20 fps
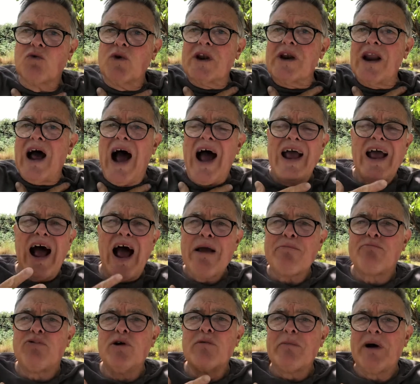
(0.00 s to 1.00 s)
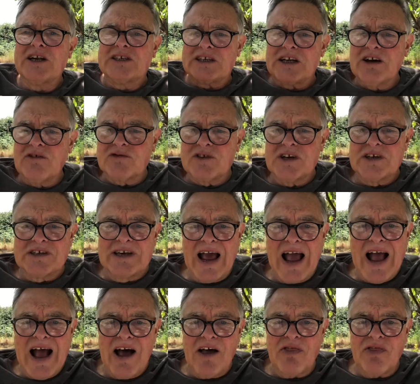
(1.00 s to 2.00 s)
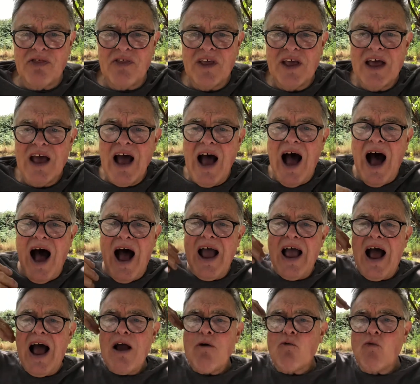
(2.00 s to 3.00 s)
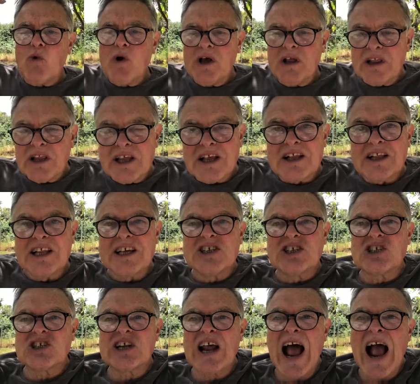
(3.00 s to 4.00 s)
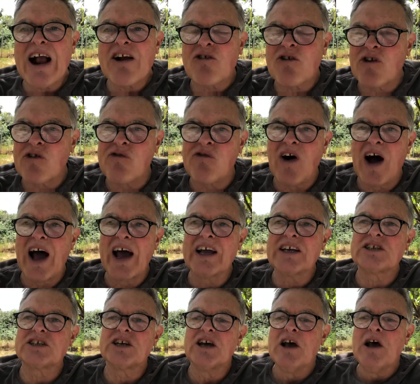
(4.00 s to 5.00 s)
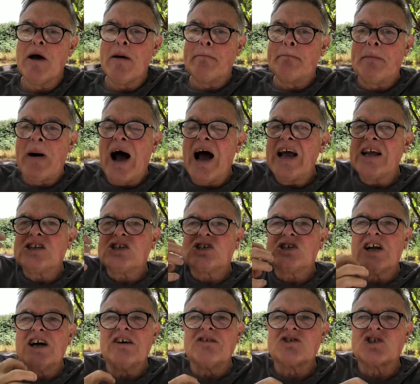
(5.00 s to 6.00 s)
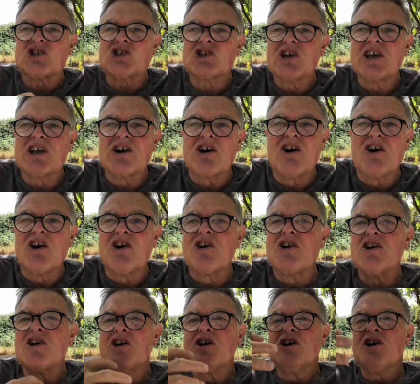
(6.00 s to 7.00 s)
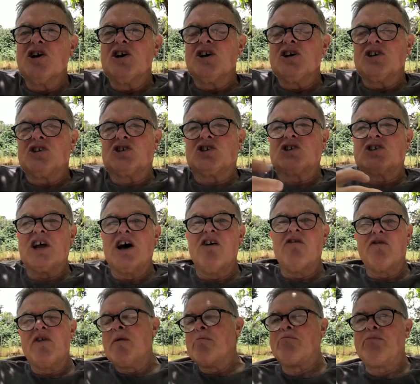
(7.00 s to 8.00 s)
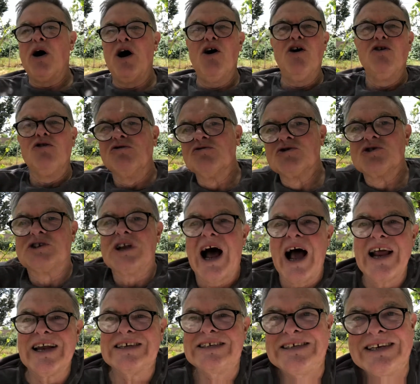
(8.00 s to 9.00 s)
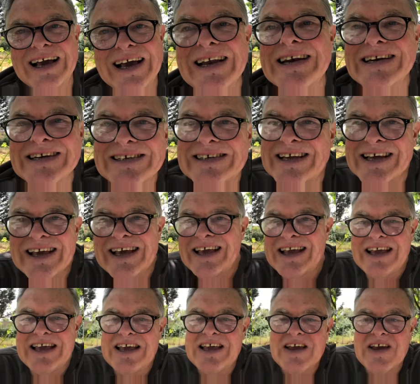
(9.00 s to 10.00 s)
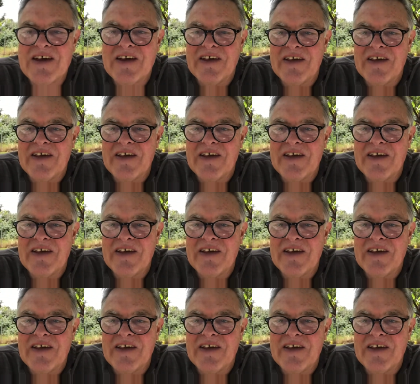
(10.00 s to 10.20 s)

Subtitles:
when I put myself to death, I willingly sacrifice my self-centered, self-imposed identity,